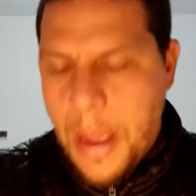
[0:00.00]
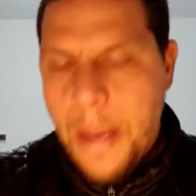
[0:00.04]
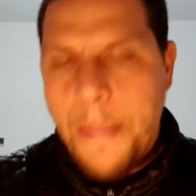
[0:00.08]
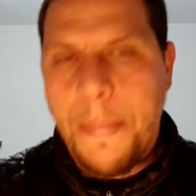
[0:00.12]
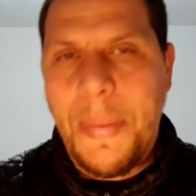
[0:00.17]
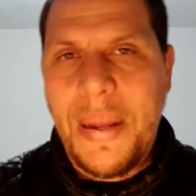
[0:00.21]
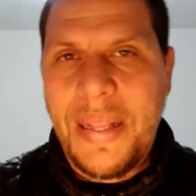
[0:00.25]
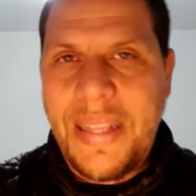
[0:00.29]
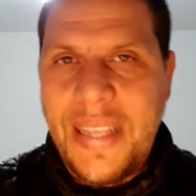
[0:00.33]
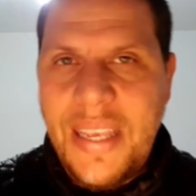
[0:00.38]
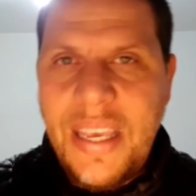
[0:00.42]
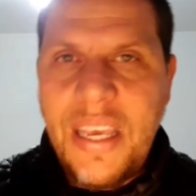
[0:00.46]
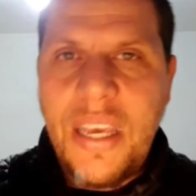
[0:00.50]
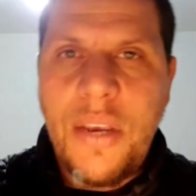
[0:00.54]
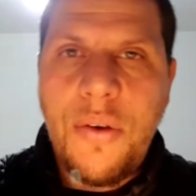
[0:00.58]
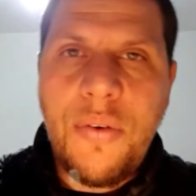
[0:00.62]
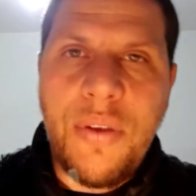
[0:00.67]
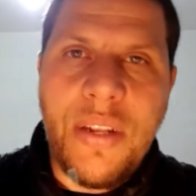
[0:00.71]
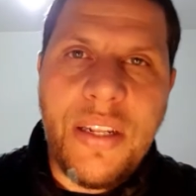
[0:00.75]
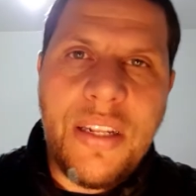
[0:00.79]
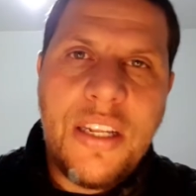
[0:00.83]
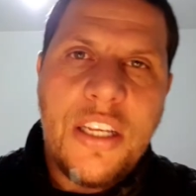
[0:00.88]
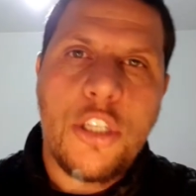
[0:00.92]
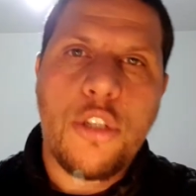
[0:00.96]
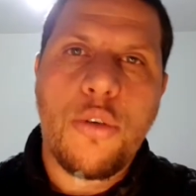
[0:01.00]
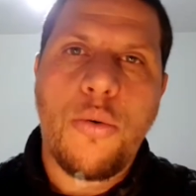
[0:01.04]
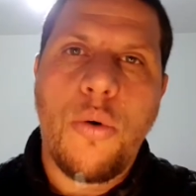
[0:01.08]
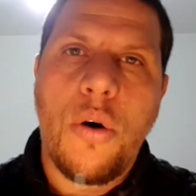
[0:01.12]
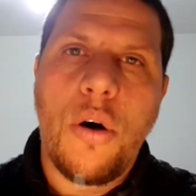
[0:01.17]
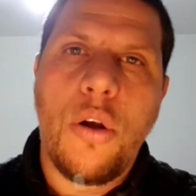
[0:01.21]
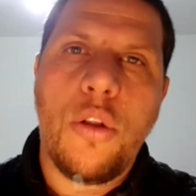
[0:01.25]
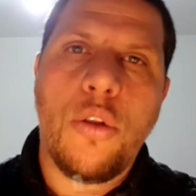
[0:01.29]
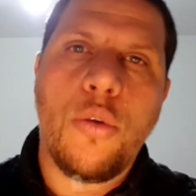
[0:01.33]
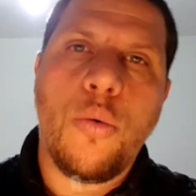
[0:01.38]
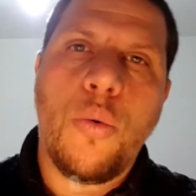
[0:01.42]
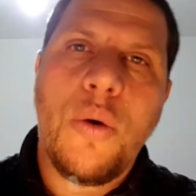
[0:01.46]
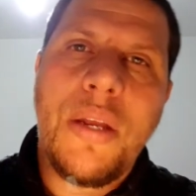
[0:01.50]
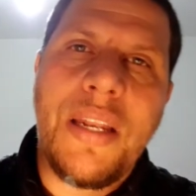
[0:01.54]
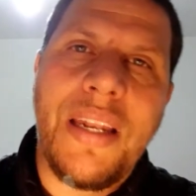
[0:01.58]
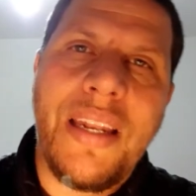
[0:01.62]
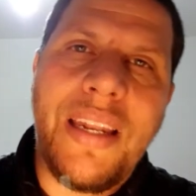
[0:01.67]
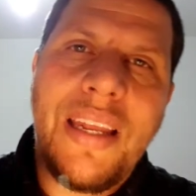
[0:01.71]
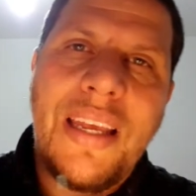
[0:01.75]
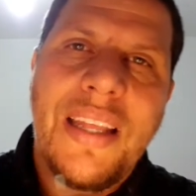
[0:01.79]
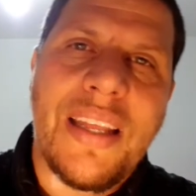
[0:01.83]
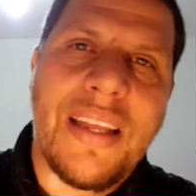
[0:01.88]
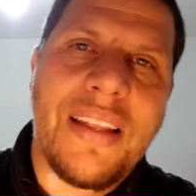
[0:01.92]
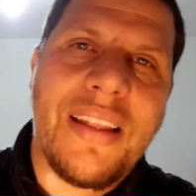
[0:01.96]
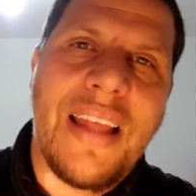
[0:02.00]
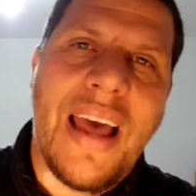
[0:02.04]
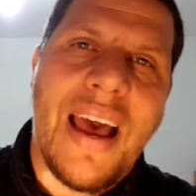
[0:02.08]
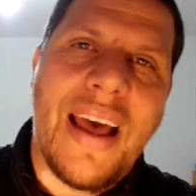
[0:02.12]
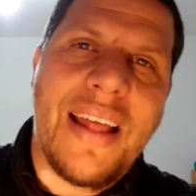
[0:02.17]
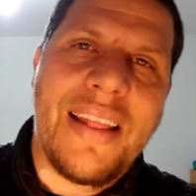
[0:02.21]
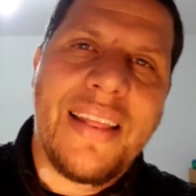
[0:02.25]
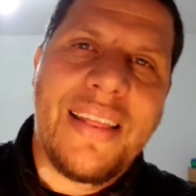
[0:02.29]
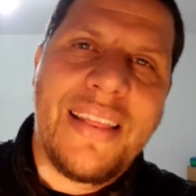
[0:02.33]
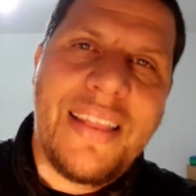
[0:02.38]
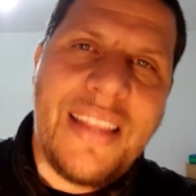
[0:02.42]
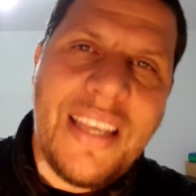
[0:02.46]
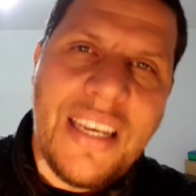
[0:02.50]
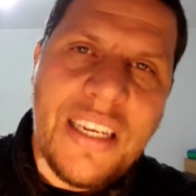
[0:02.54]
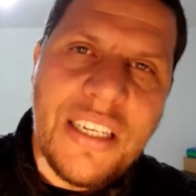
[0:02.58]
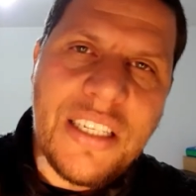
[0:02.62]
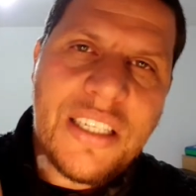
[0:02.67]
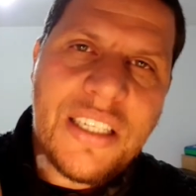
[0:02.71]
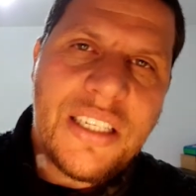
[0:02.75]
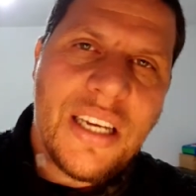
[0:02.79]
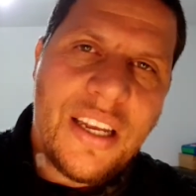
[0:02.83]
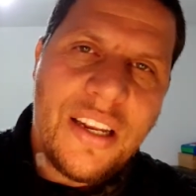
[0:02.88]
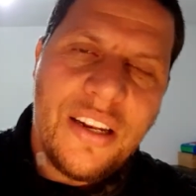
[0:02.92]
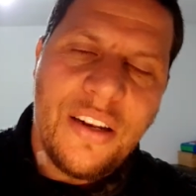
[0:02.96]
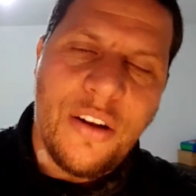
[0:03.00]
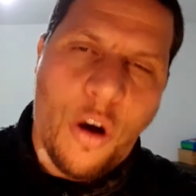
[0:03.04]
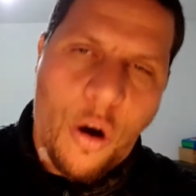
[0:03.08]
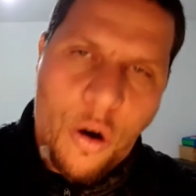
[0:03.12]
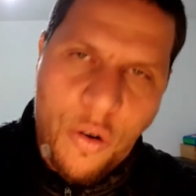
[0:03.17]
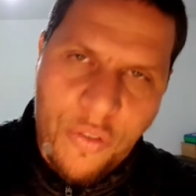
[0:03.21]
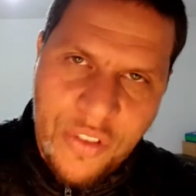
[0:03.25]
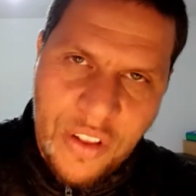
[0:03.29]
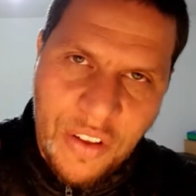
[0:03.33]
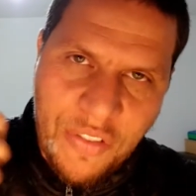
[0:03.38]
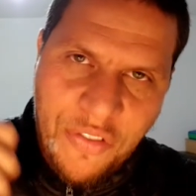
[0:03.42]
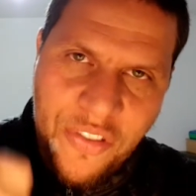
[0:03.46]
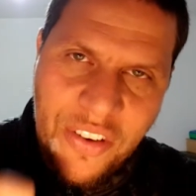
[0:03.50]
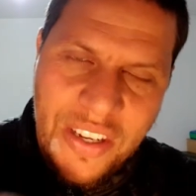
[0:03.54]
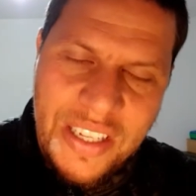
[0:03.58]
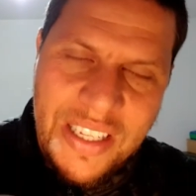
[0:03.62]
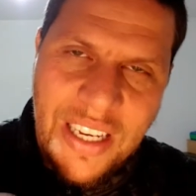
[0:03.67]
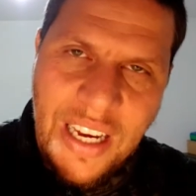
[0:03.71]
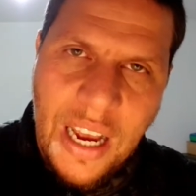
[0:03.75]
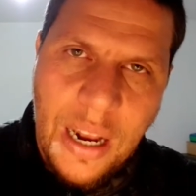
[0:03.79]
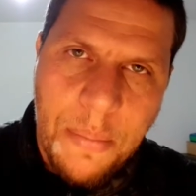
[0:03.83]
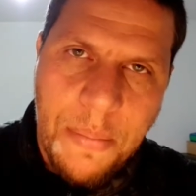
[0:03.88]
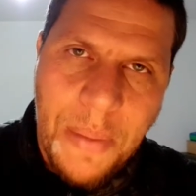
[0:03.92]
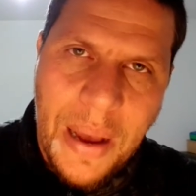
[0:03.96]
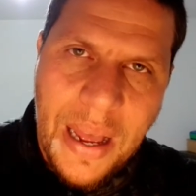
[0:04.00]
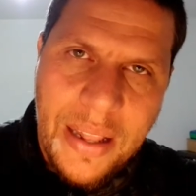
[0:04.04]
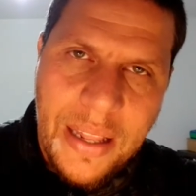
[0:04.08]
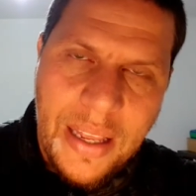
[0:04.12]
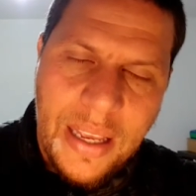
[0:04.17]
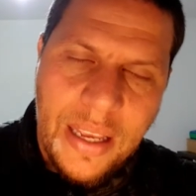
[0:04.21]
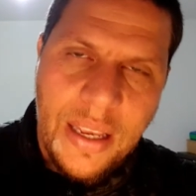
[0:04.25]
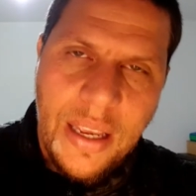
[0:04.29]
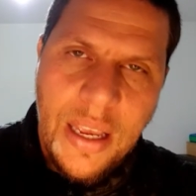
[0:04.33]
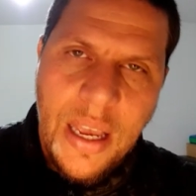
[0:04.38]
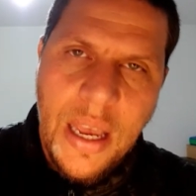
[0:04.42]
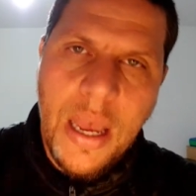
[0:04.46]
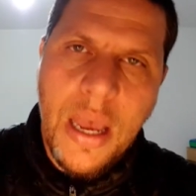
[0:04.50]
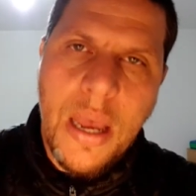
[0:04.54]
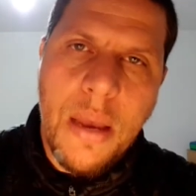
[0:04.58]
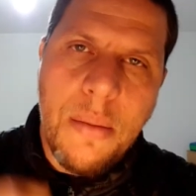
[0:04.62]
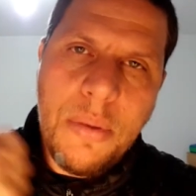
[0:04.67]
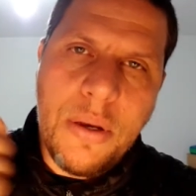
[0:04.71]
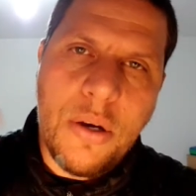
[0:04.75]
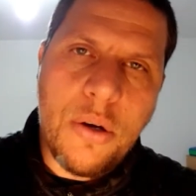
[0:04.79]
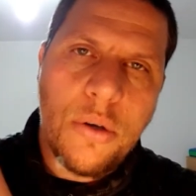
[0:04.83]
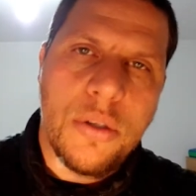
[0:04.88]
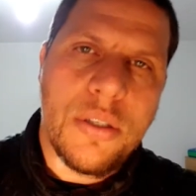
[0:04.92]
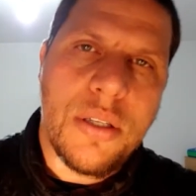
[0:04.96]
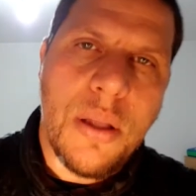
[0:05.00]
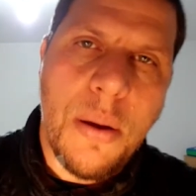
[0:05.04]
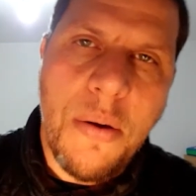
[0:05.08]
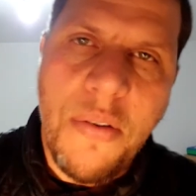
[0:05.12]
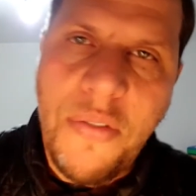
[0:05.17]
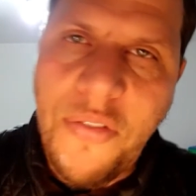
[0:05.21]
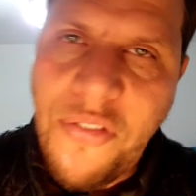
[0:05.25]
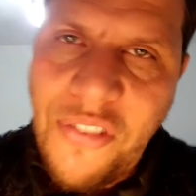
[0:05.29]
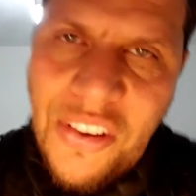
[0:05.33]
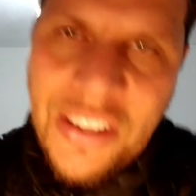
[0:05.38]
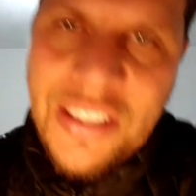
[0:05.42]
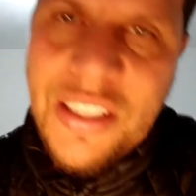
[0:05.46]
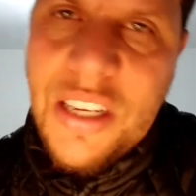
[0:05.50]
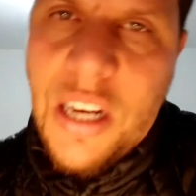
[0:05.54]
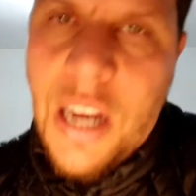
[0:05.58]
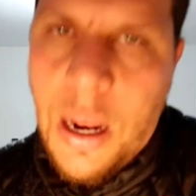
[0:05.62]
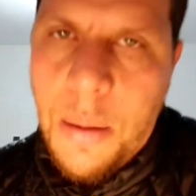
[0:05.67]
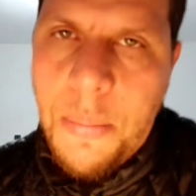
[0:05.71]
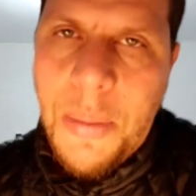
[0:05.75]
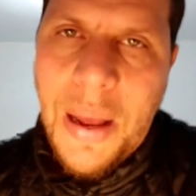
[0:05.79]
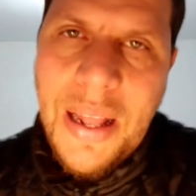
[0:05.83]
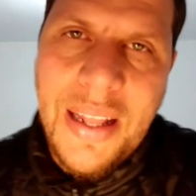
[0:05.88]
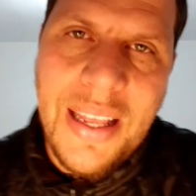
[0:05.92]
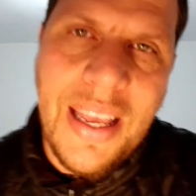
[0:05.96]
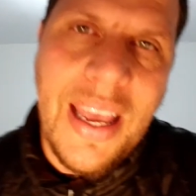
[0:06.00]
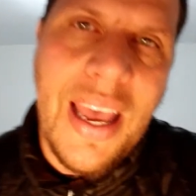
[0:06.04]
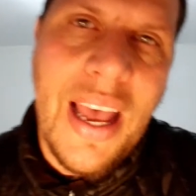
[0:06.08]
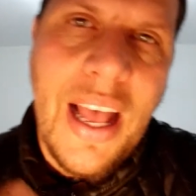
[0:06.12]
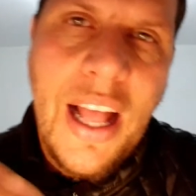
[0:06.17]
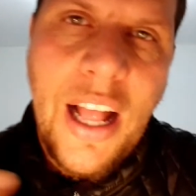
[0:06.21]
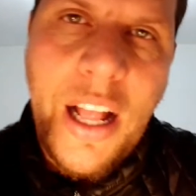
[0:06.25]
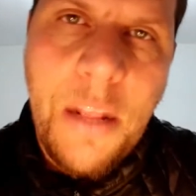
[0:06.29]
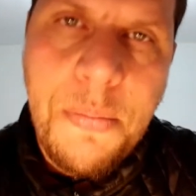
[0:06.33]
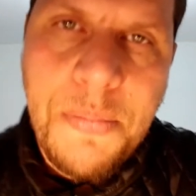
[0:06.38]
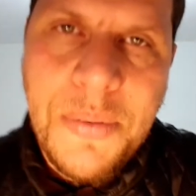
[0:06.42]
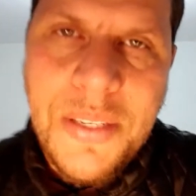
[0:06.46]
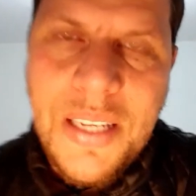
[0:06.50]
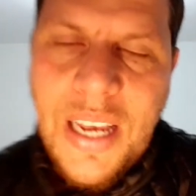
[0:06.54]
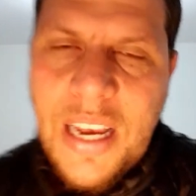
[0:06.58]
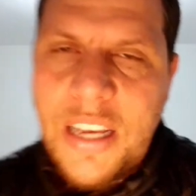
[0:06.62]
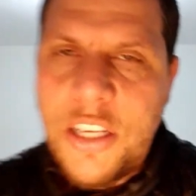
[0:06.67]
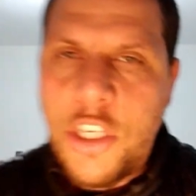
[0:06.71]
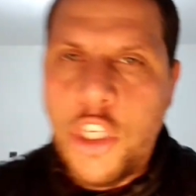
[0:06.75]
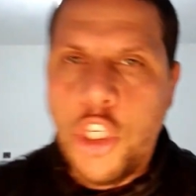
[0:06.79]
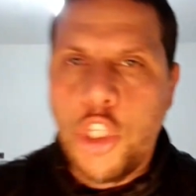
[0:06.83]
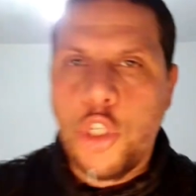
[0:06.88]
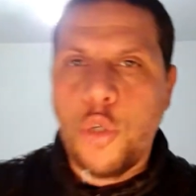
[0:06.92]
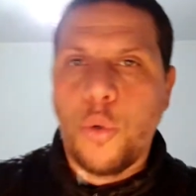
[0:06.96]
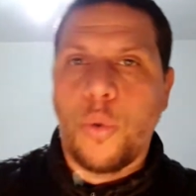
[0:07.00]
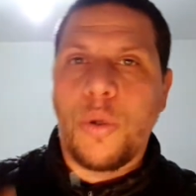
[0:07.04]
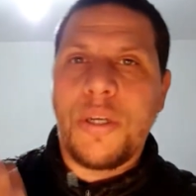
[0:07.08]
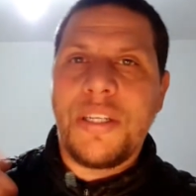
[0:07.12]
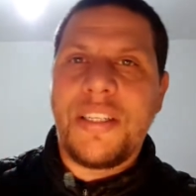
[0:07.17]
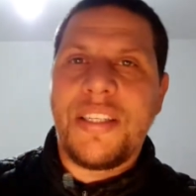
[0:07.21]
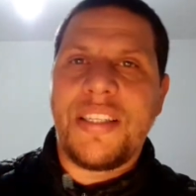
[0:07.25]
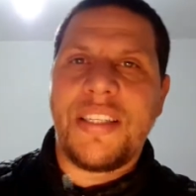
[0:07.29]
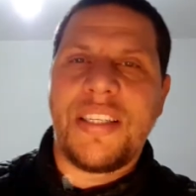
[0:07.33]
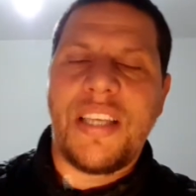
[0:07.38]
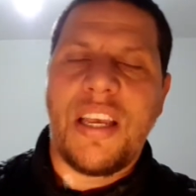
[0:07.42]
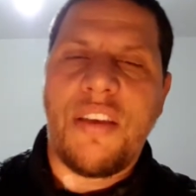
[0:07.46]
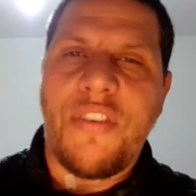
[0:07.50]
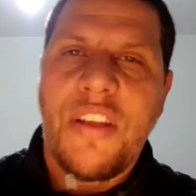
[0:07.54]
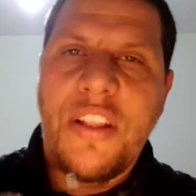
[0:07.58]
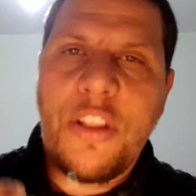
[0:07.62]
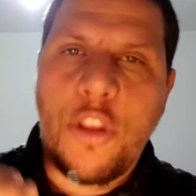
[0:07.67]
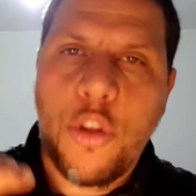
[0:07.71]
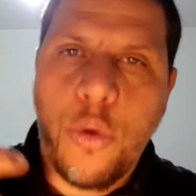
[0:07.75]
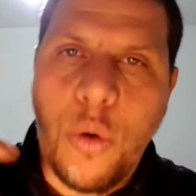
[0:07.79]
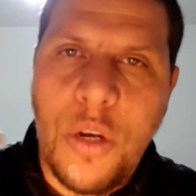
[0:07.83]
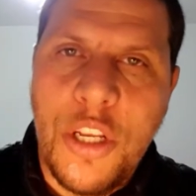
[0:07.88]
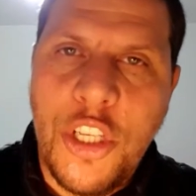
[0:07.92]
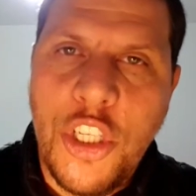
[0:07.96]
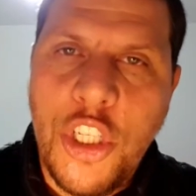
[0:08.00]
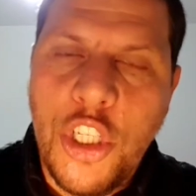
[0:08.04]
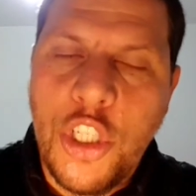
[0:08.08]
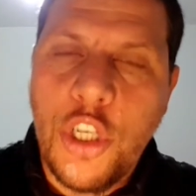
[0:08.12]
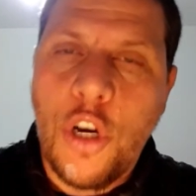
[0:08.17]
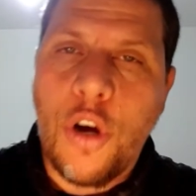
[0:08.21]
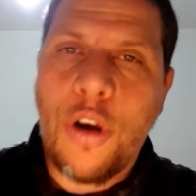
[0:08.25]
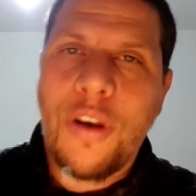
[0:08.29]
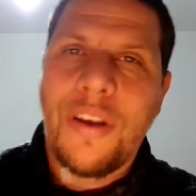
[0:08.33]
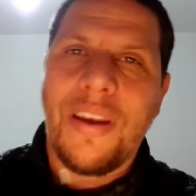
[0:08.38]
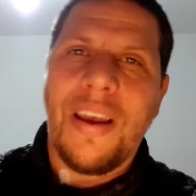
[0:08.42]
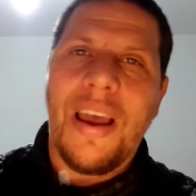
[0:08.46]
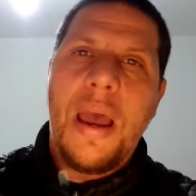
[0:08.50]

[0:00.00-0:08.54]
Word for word: But here in this world, we needed the addition of the physical body because the physical body helps us to receive and to enjoy